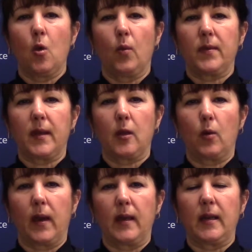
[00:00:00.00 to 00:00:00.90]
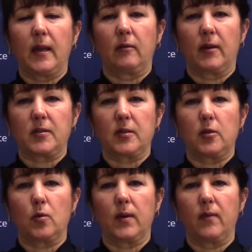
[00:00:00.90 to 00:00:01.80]
where they located and arrested a
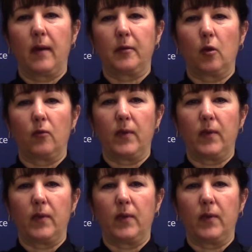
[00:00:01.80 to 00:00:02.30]
25-year-old